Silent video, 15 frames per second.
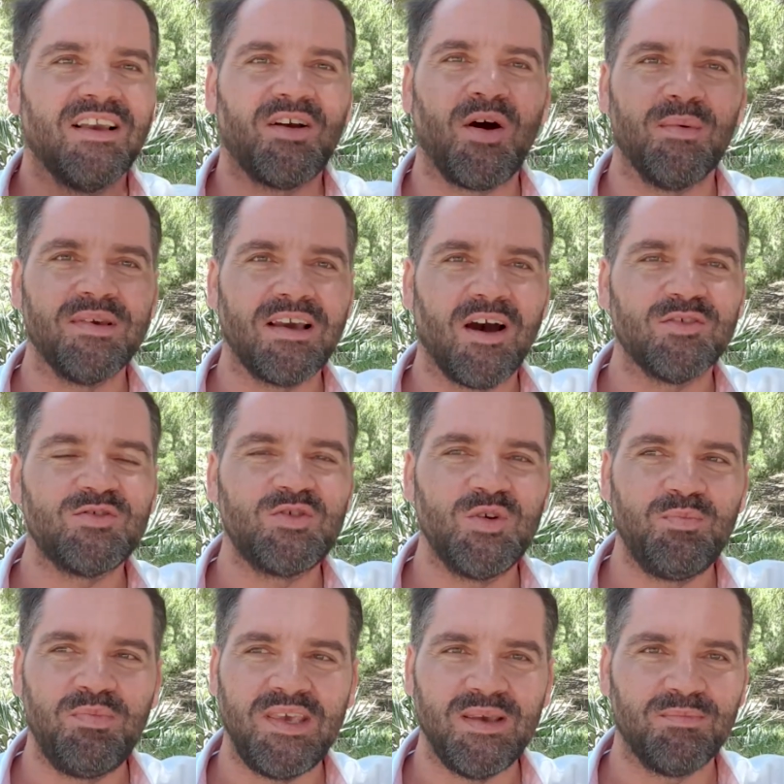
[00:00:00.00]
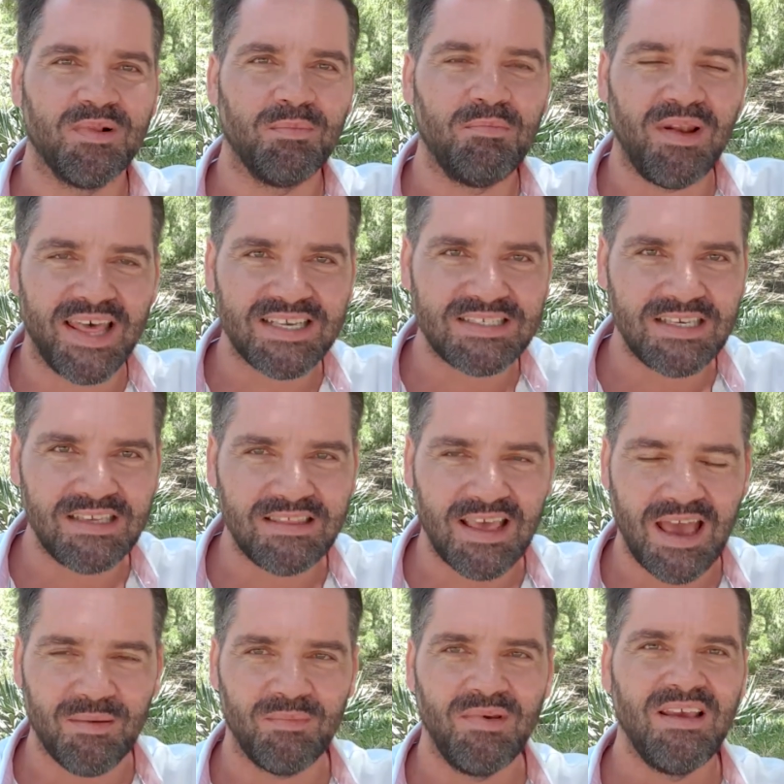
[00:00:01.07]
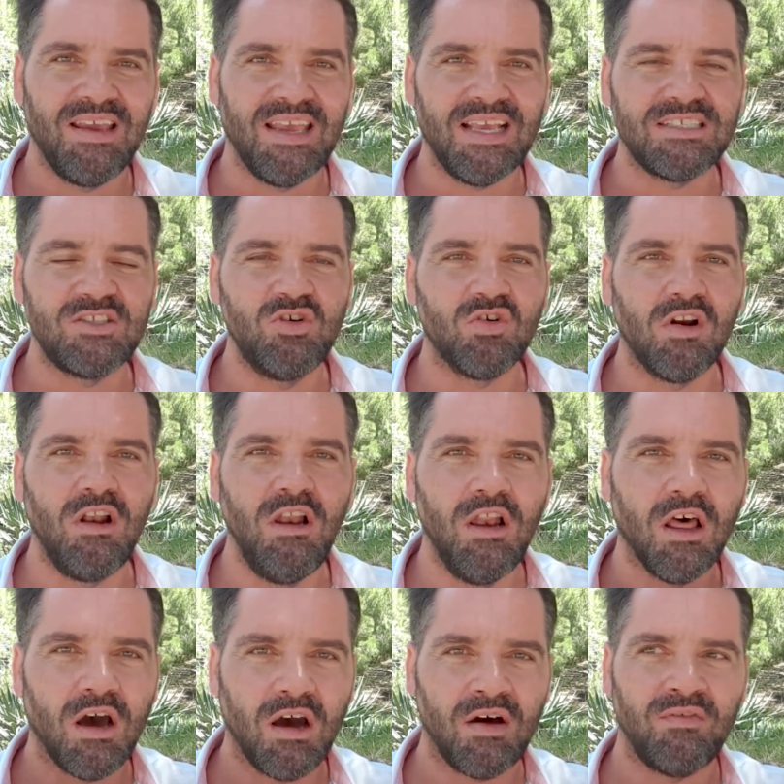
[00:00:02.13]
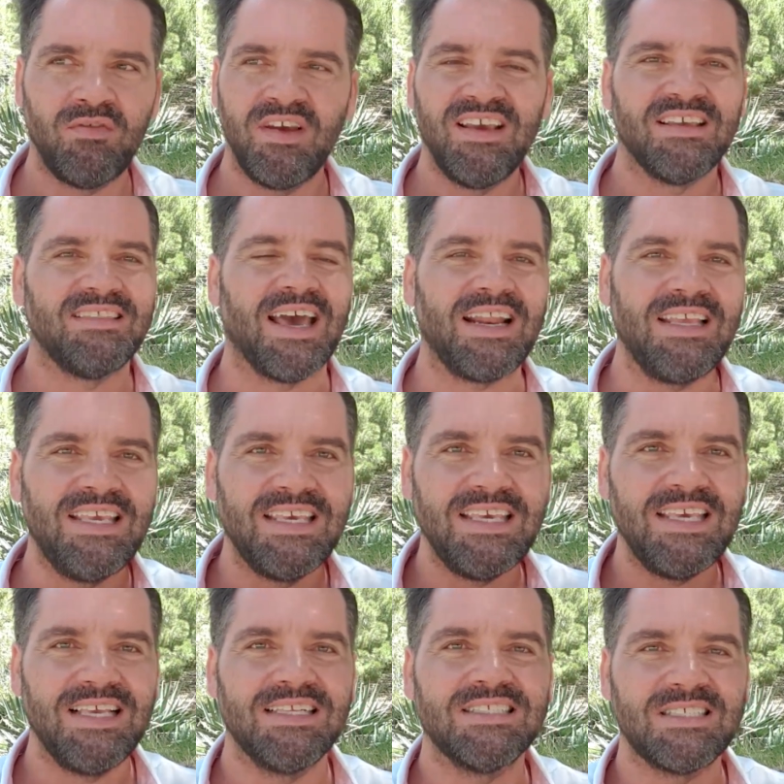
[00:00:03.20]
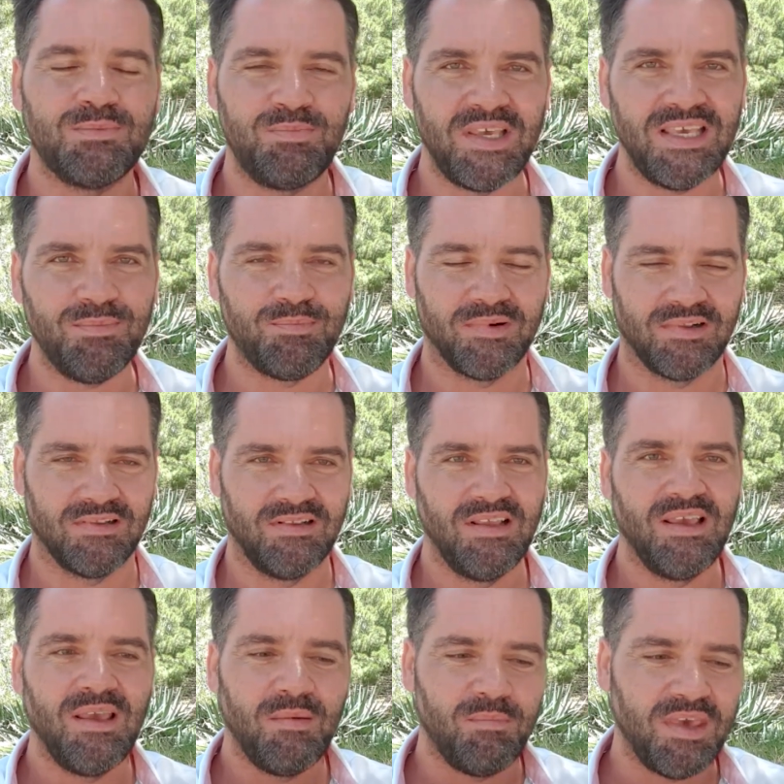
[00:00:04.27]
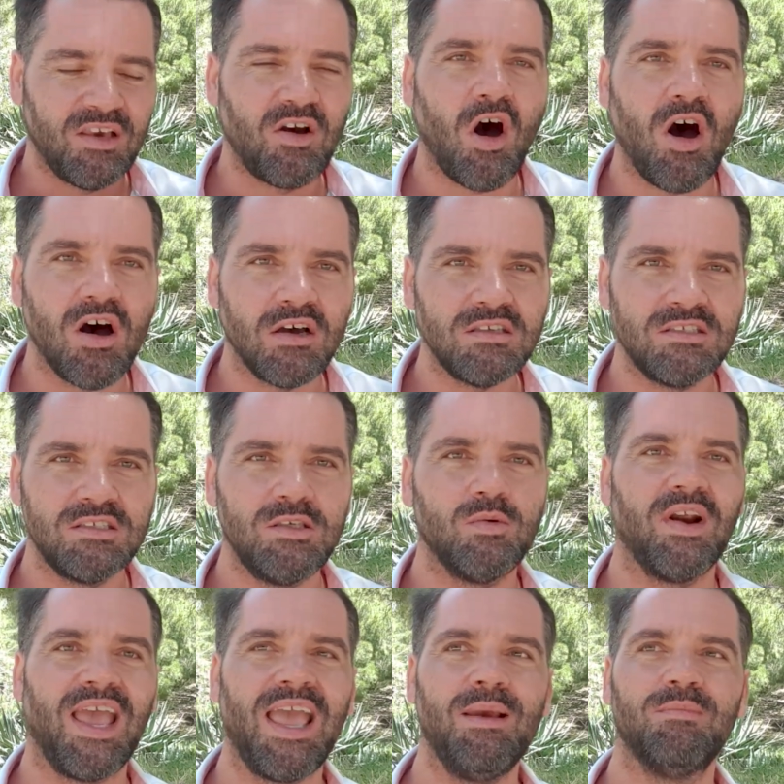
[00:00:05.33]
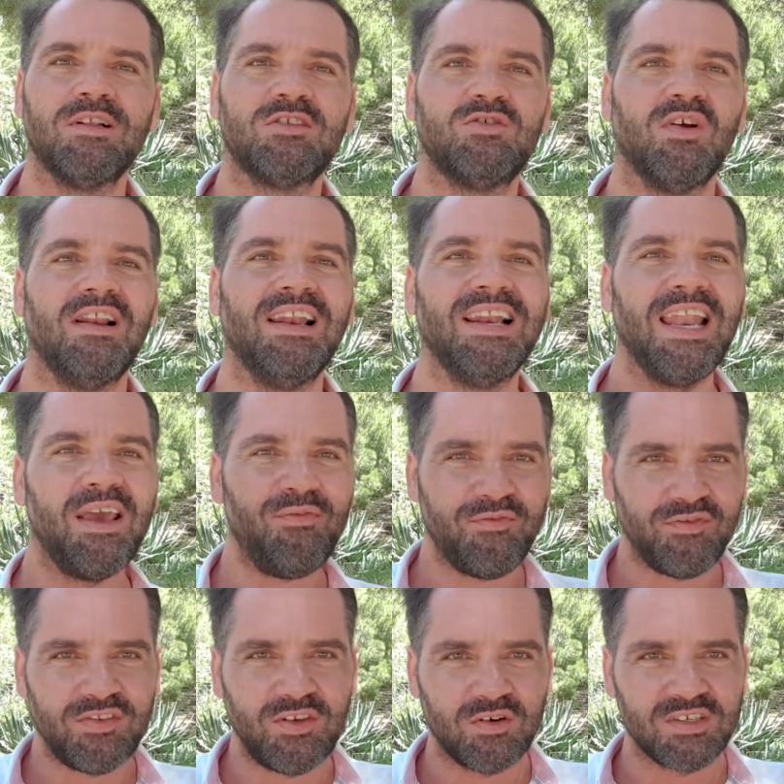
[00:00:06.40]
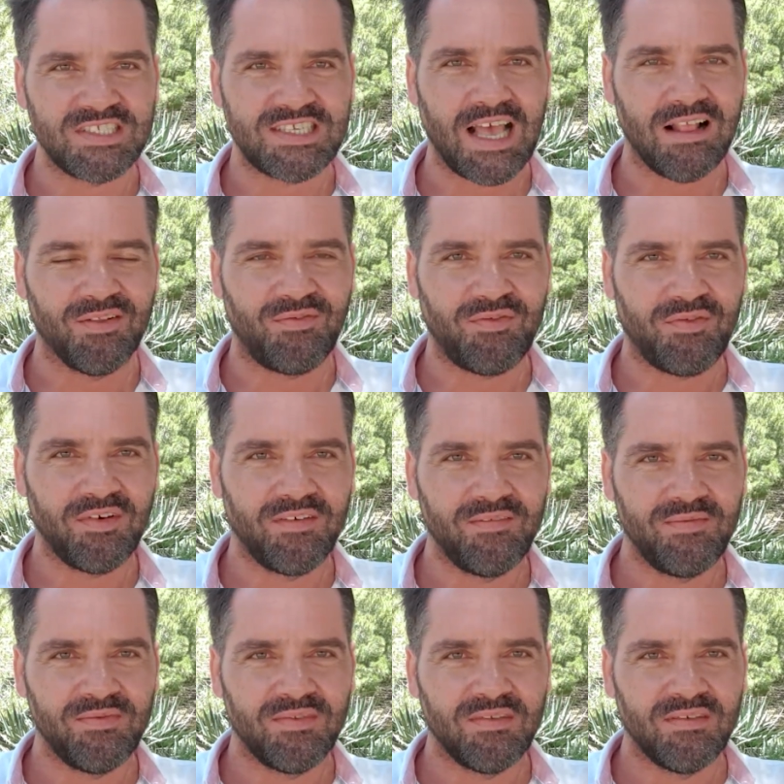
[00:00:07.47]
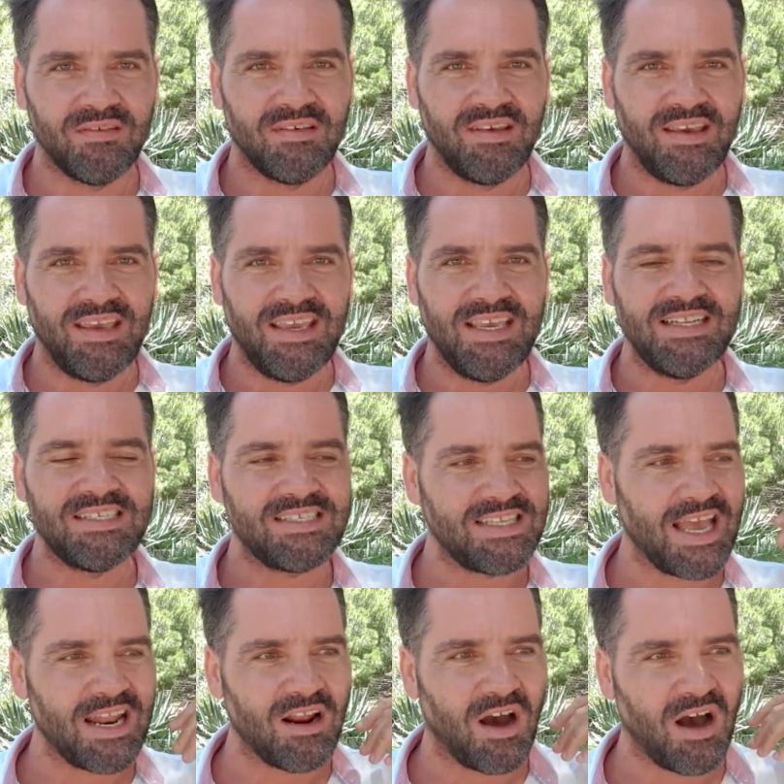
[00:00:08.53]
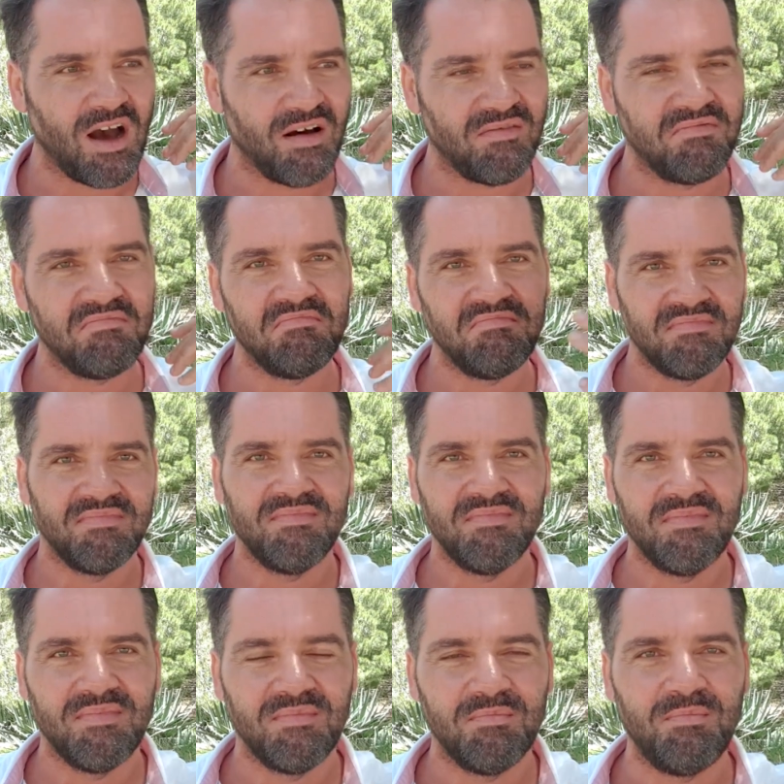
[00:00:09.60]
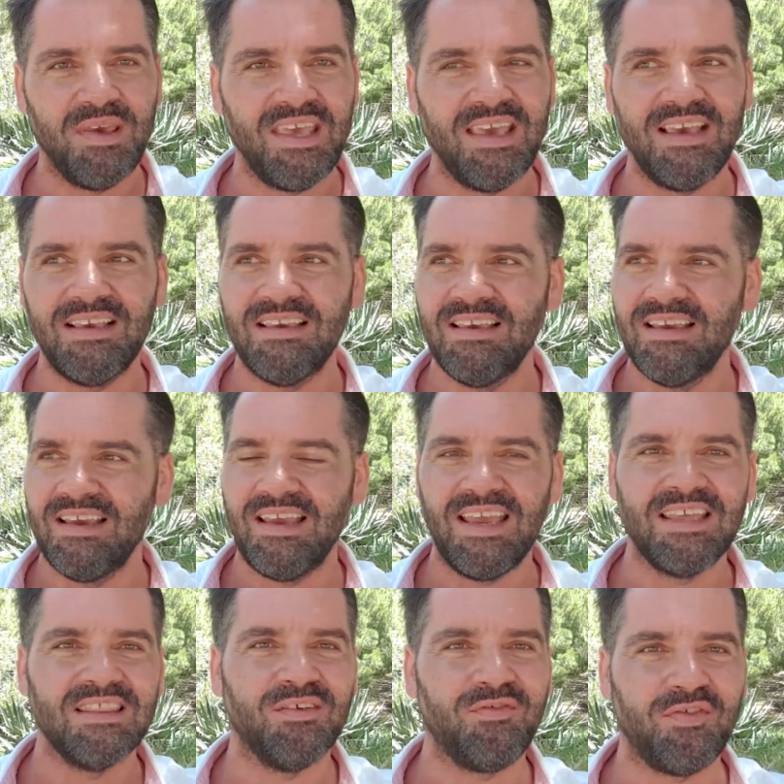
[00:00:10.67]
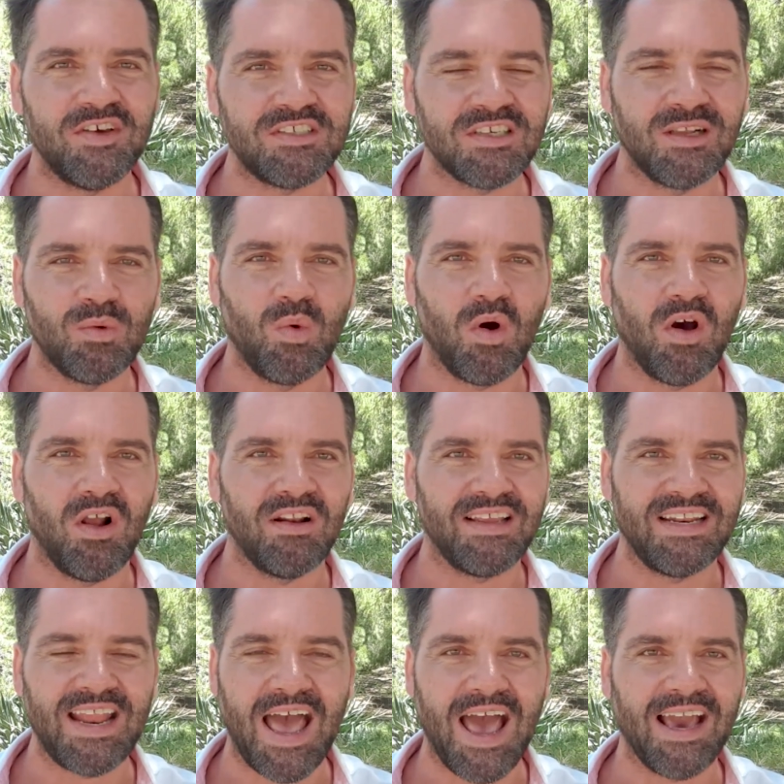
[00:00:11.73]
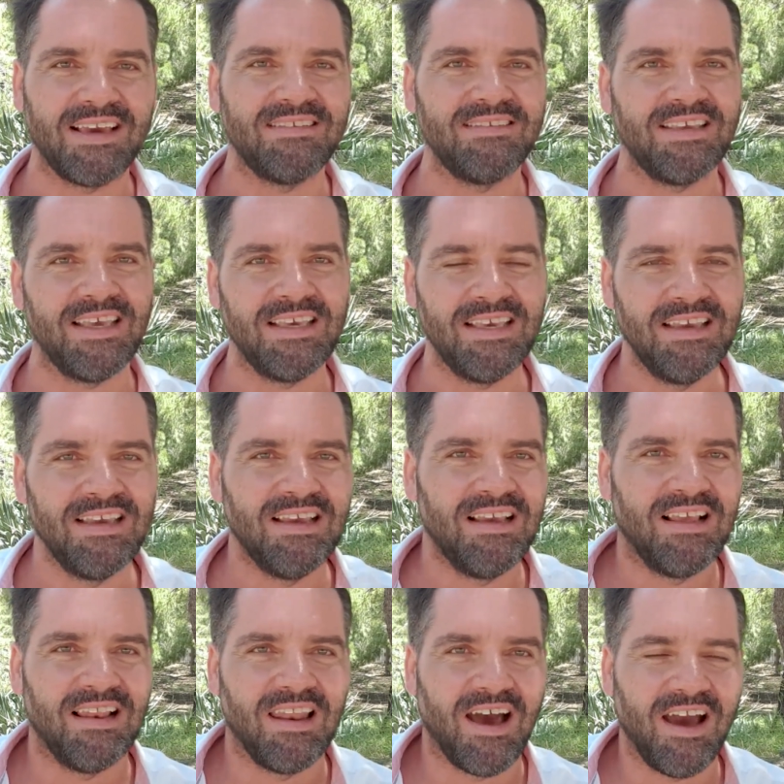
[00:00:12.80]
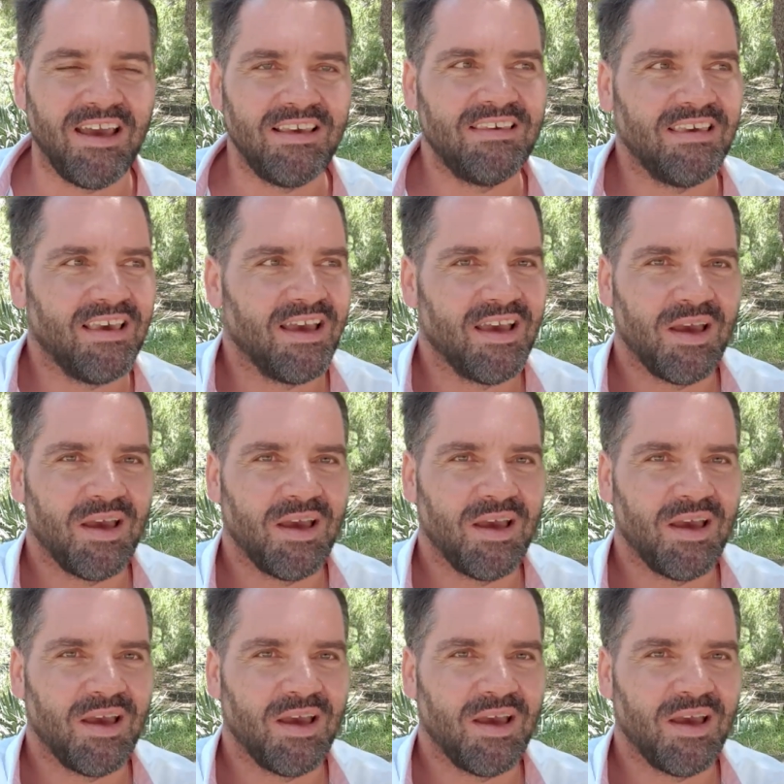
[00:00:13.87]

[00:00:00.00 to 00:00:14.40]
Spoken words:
coming out to people, blessing them. It's your love that heals people because you were able to lift yourself instead of being in the physical world and acting like